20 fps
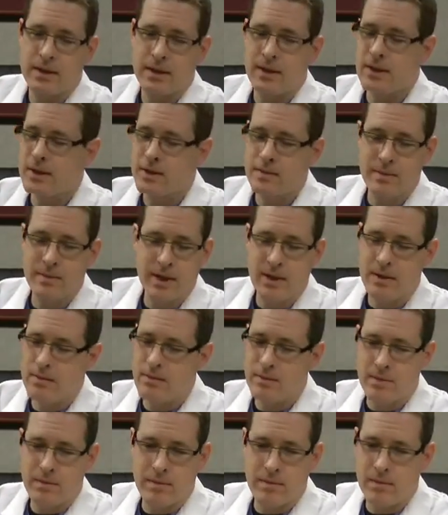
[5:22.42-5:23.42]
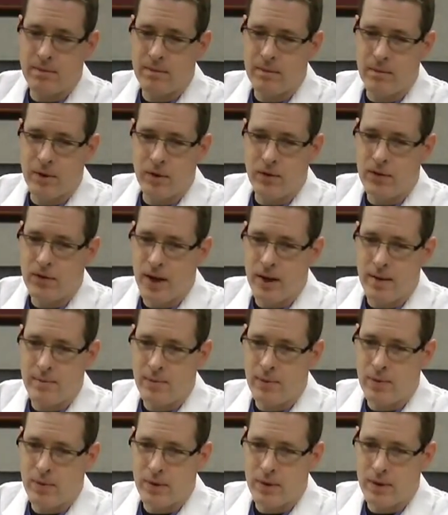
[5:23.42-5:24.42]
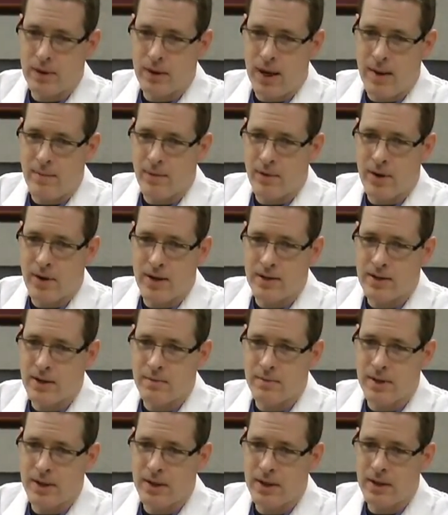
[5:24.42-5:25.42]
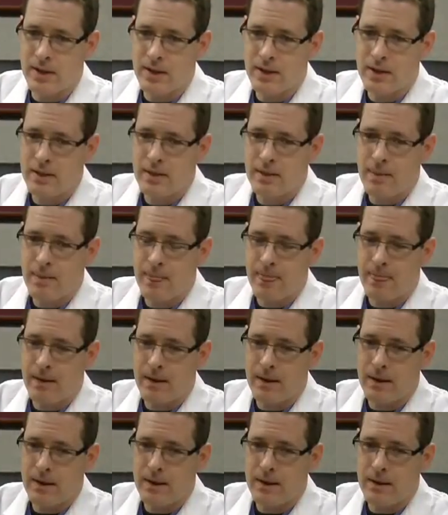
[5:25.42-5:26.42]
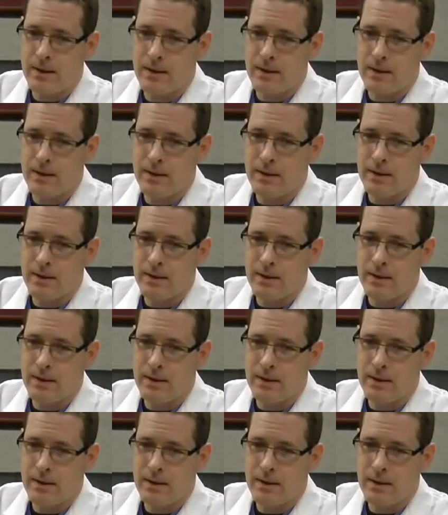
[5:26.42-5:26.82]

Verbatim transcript: It doesn't mean the multi-port laparoscopy uh,